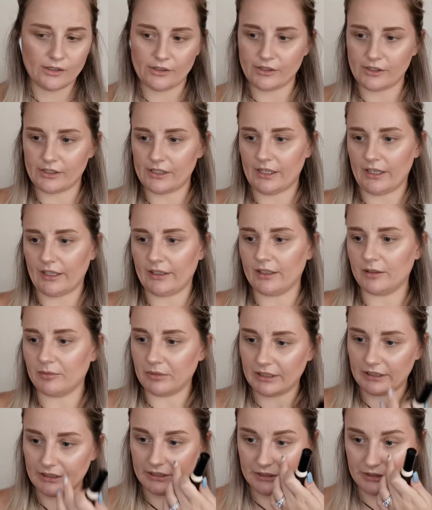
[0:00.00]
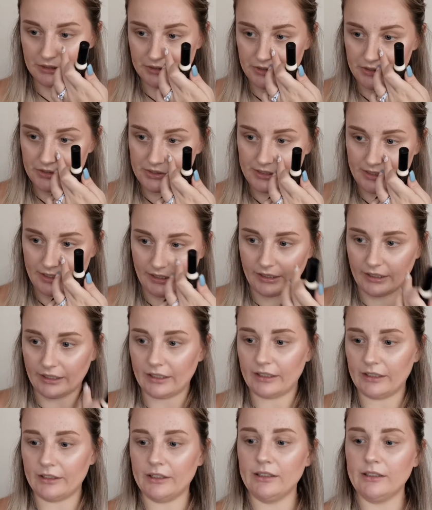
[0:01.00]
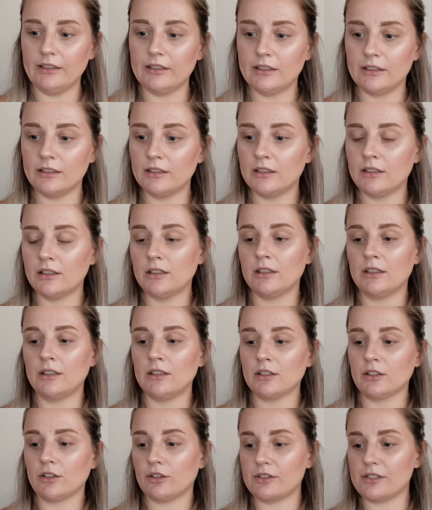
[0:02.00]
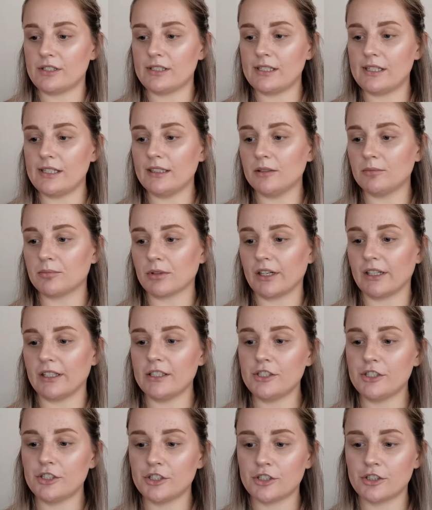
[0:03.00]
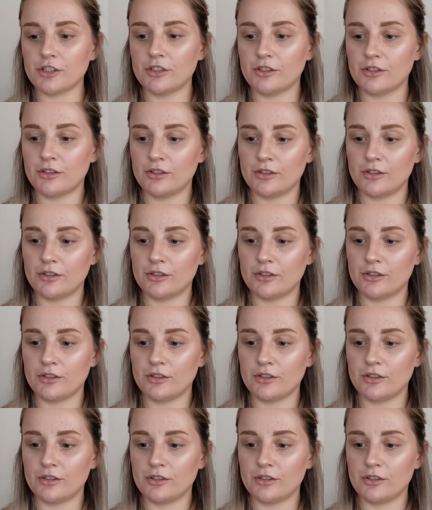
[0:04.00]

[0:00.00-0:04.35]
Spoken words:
Okay, I'm gonna use a concealer brush